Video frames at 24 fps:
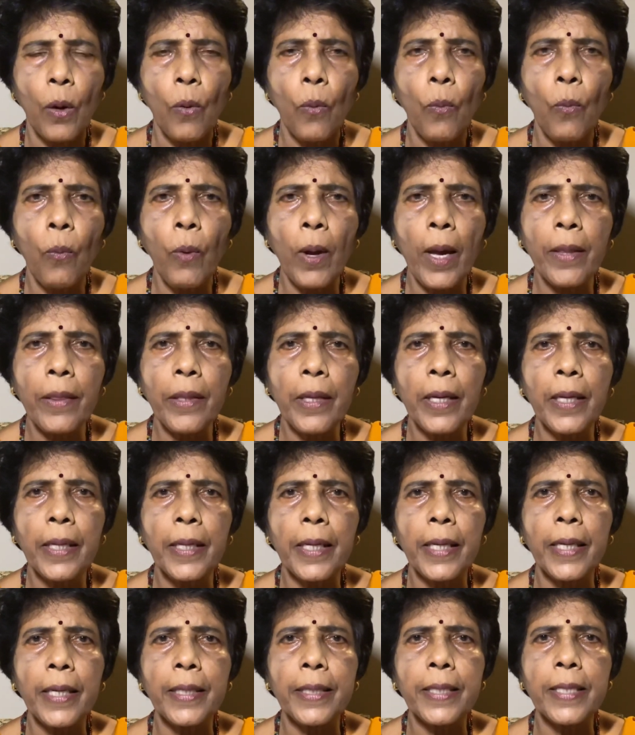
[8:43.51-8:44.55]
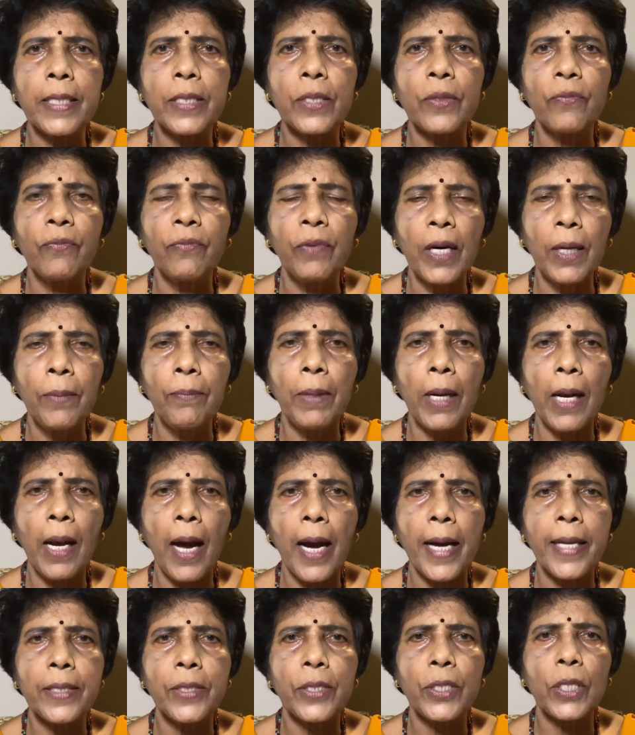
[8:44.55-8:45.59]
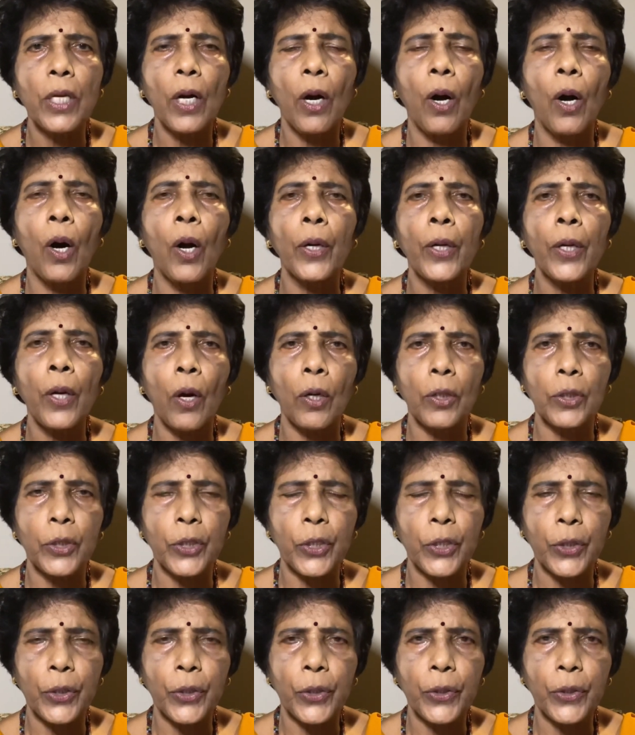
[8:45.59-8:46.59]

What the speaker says: whether it is verbalized or not.